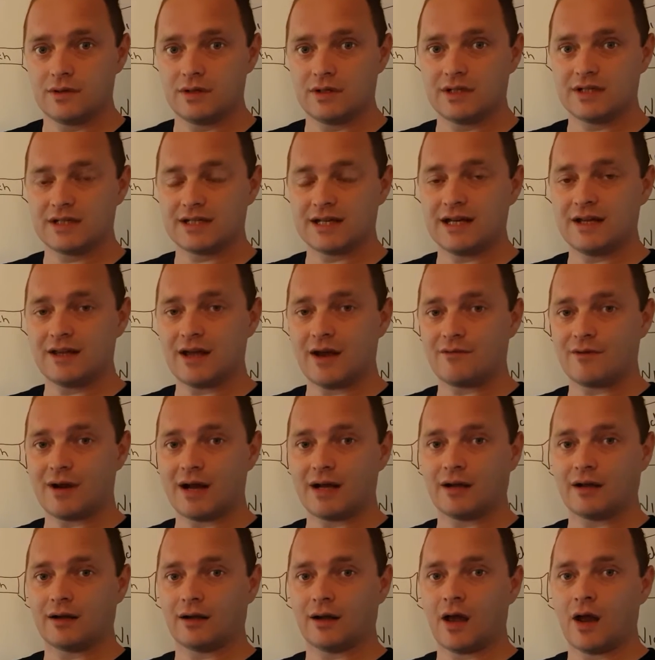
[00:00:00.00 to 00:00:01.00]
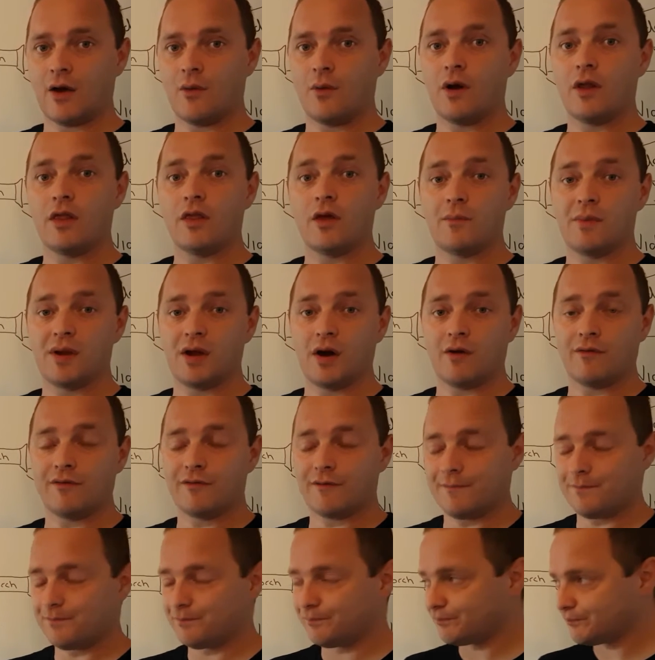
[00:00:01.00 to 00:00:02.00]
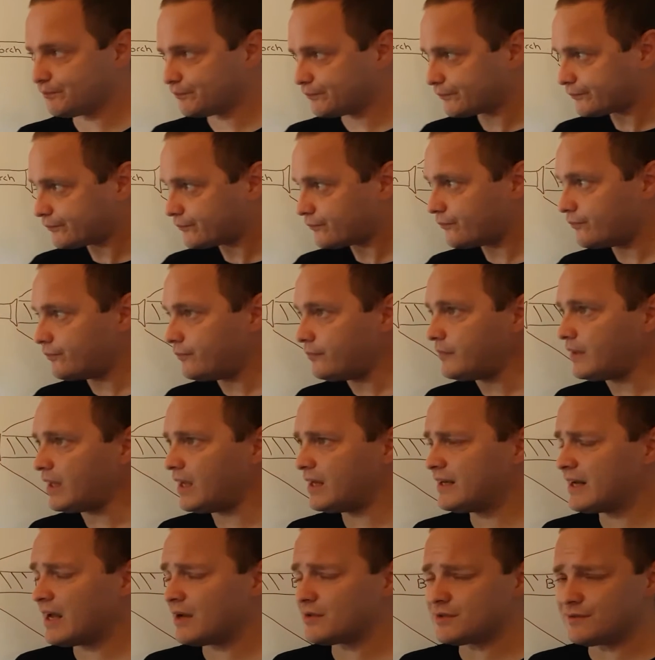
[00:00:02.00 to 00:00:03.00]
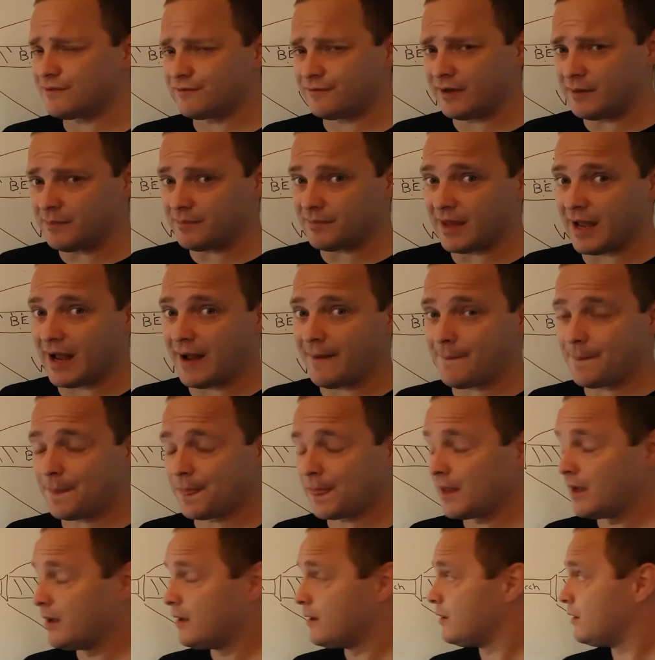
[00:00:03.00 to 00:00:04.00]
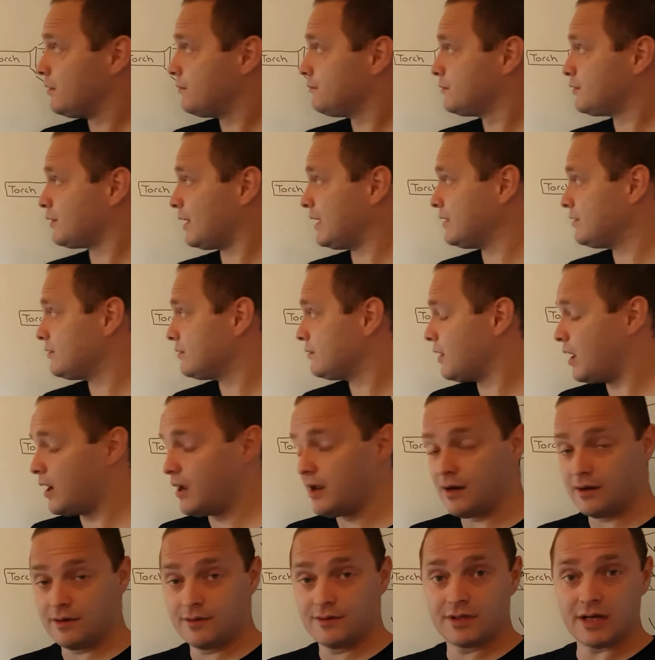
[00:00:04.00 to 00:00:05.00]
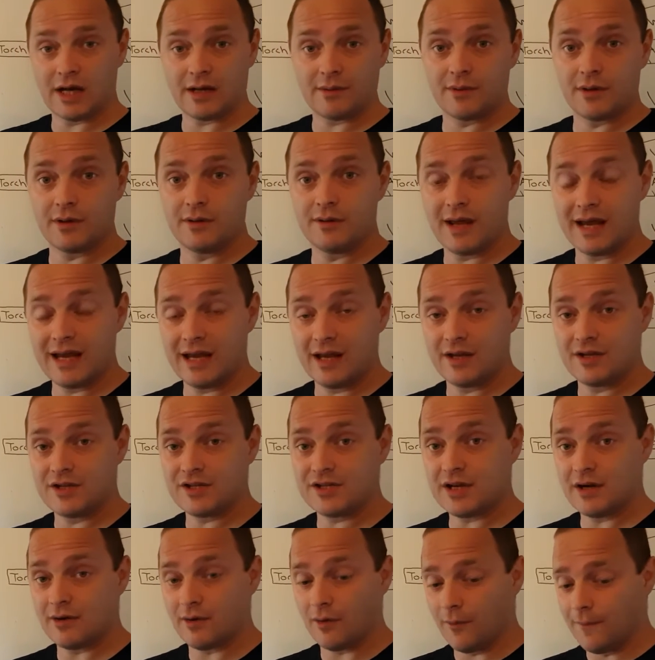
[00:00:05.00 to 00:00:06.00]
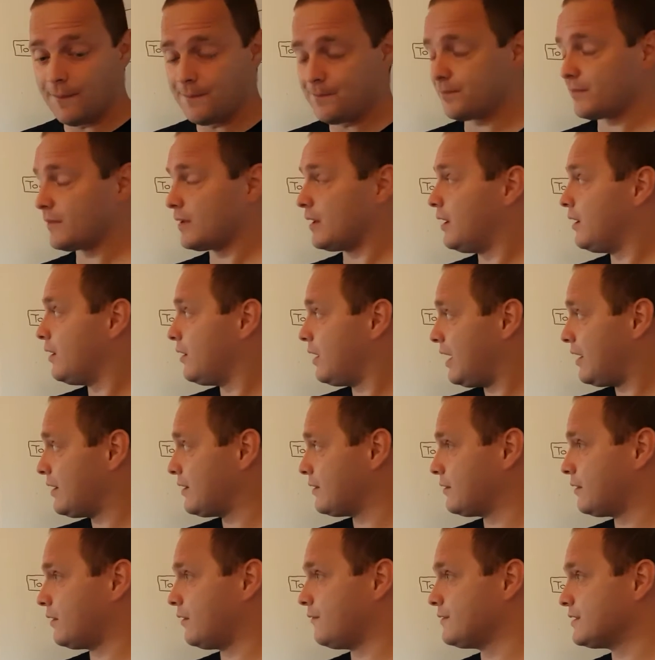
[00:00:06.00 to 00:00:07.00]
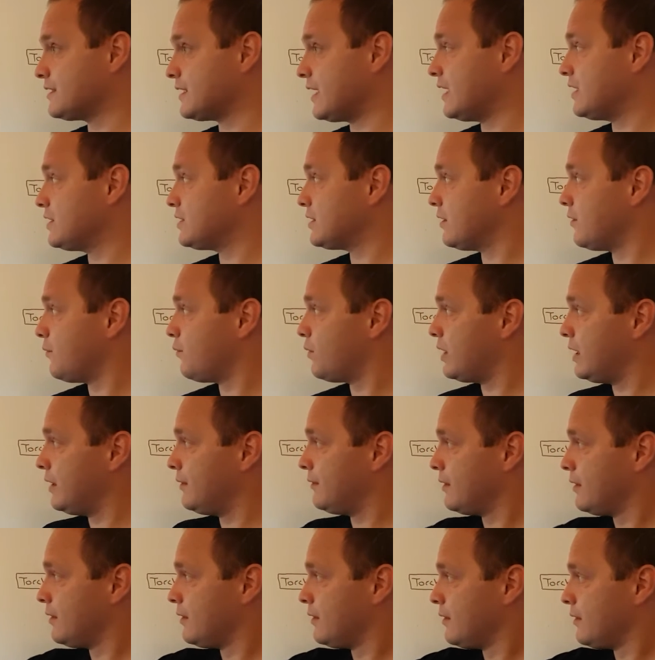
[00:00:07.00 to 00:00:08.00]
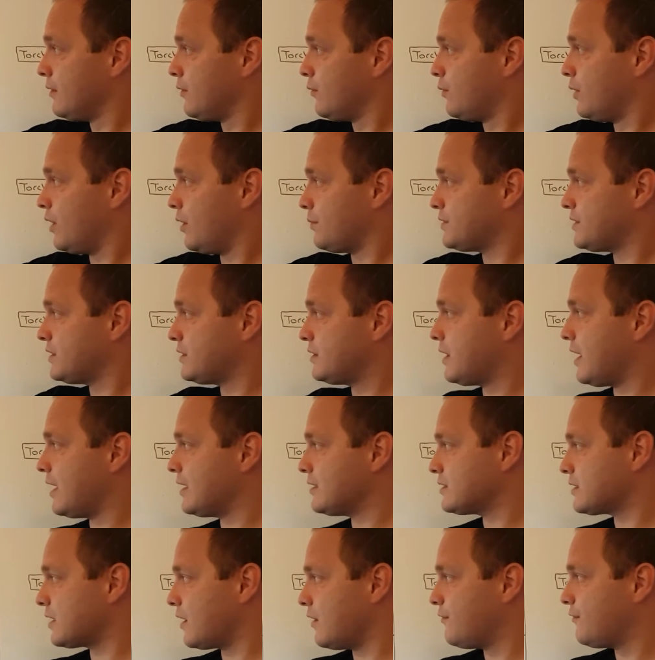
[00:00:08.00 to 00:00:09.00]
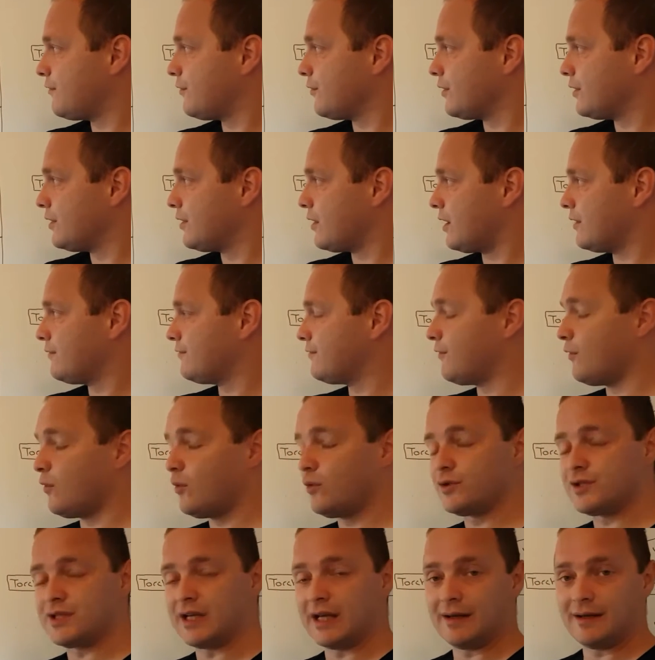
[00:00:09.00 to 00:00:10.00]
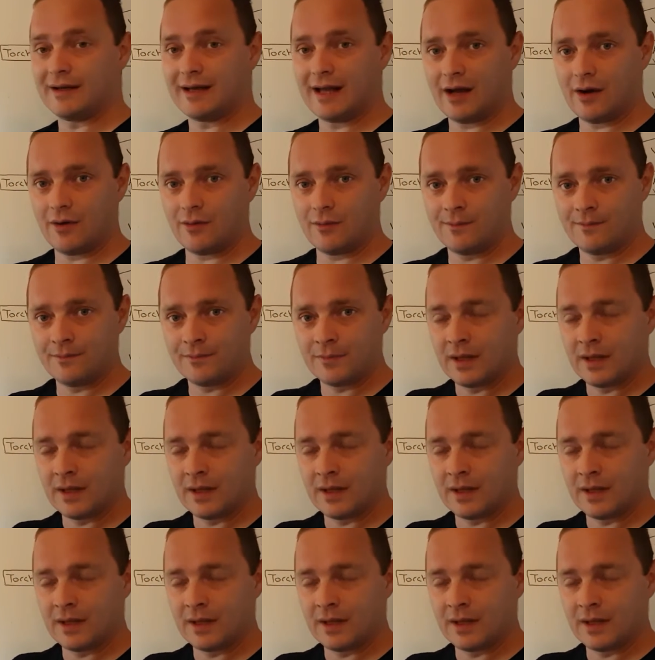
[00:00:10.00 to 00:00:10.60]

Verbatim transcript: see that red glow and they'd be off. Now to flip that, great uh, gentleman Ian Cyril uh, had a conversation and we we're up to let's go for the 940 now